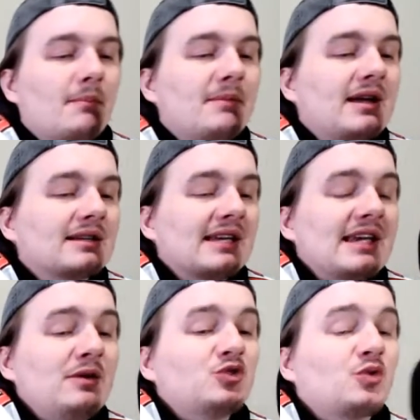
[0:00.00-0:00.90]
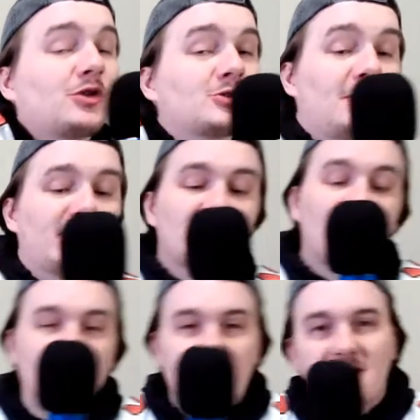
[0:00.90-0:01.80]
Because he was one of those players I
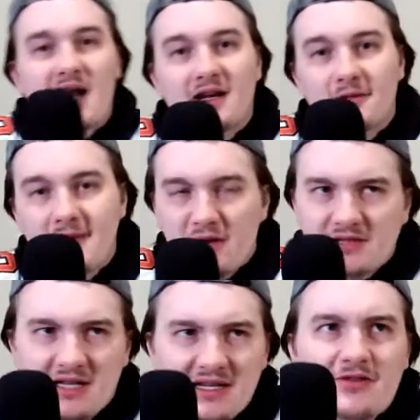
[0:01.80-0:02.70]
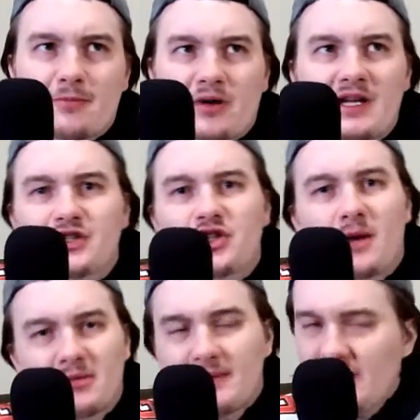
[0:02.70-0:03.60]
was excited about. Doesn't have the prettiest
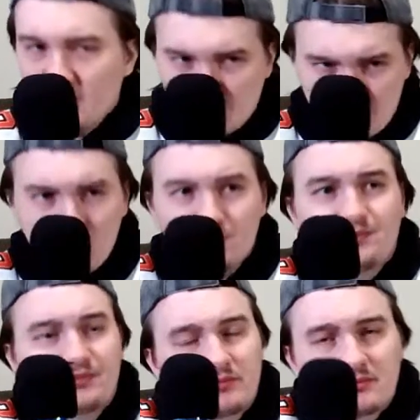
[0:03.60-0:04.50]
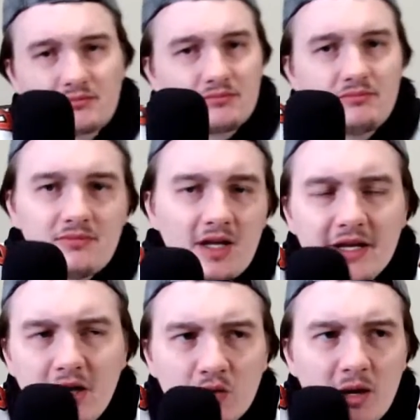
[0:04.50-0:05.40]
jumper, but he can shoot.
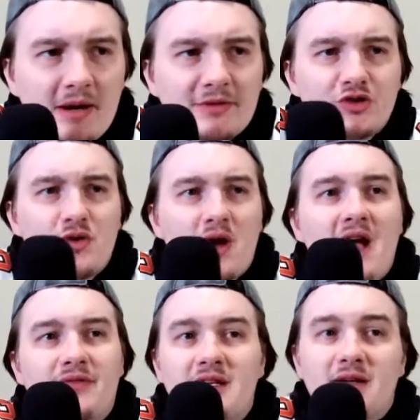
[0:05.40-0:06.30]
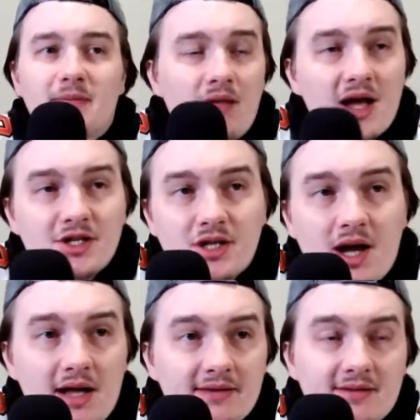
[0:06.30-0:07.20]
Coming out the draft, he could block
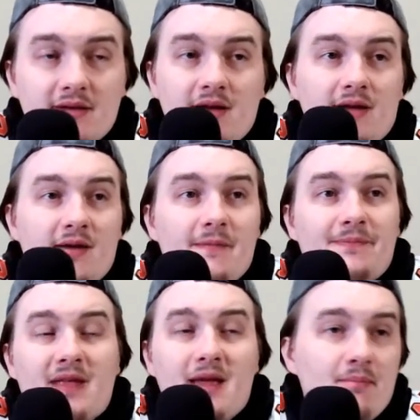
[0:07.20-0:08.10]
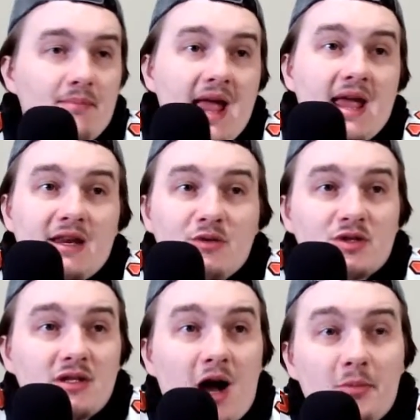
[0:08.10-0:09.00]
shots. And, man, he
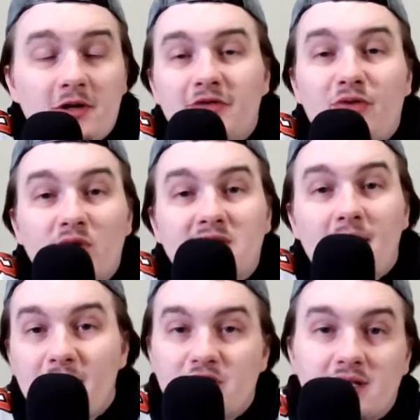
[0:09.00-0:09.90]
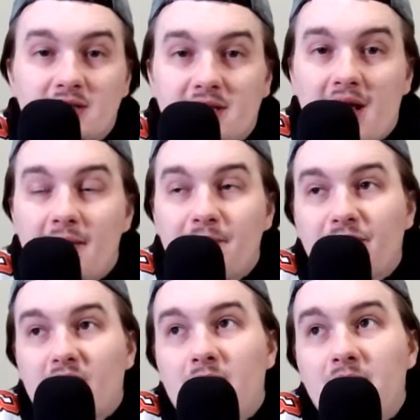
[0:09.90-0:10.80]
was a dominant force at Michigan State.
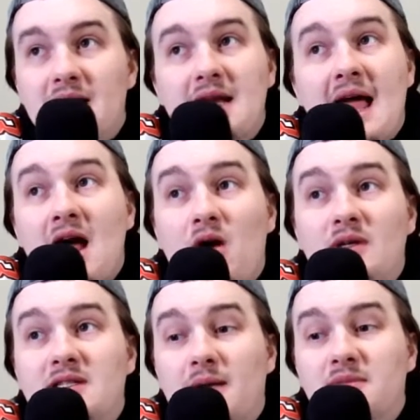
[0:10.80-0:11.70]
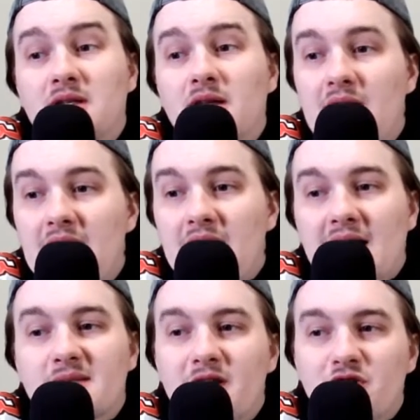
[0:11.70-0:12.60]
But now he's come to the league,
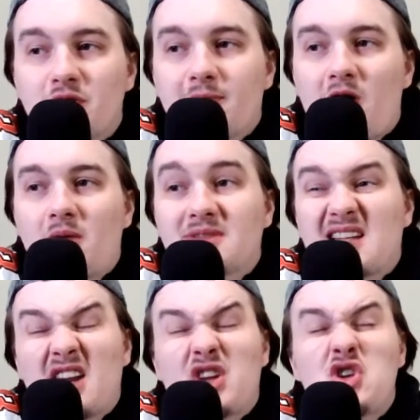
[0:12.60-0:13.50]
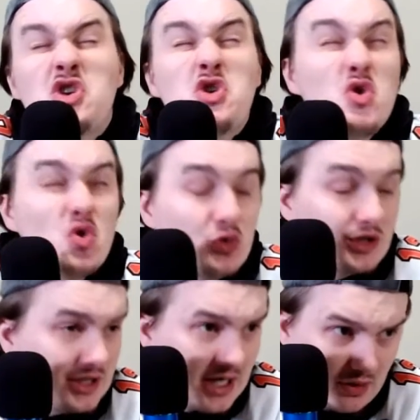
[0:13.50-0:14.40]
had some injury problems, got a
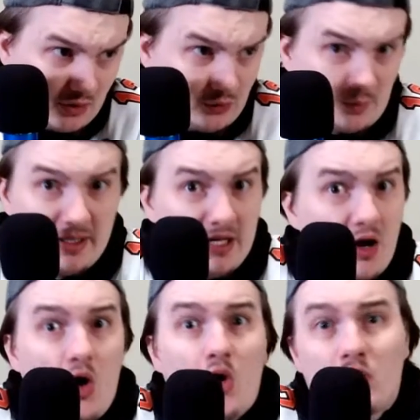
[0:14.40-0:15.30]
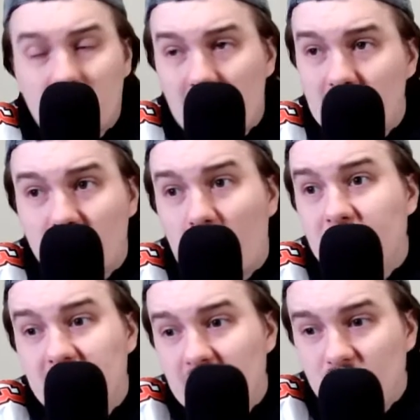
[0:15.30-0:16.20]
huge deal for being hurt that you saw
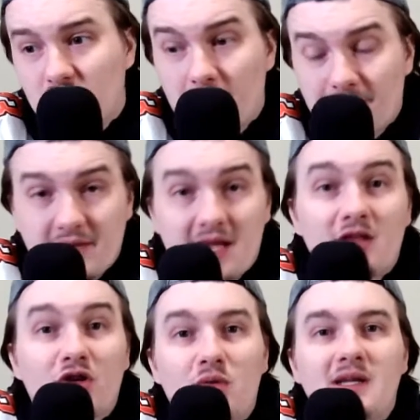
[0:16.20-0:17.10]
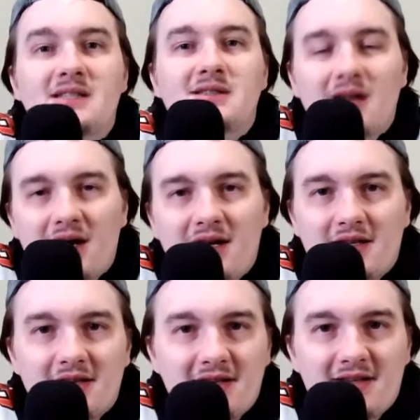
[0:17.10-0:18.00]
potential. And look what he's
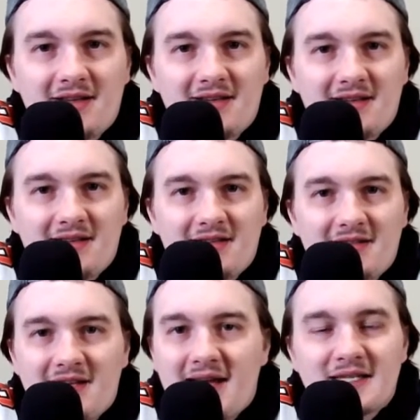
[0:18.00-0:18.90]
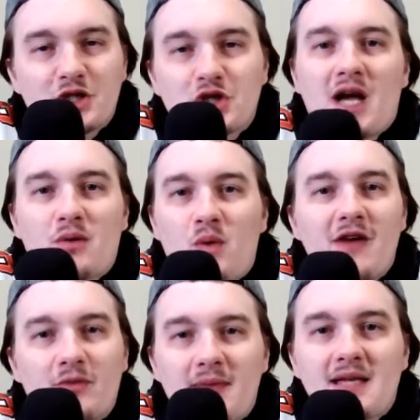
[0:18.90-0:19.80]
done. He hasn't shied
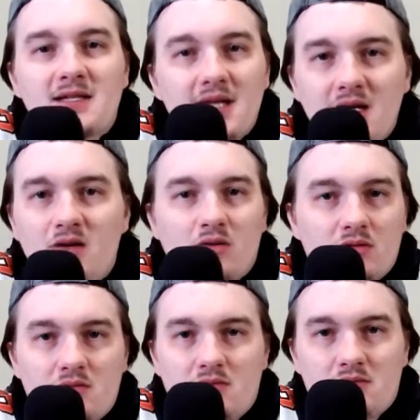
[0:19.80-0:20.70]
away from that deal.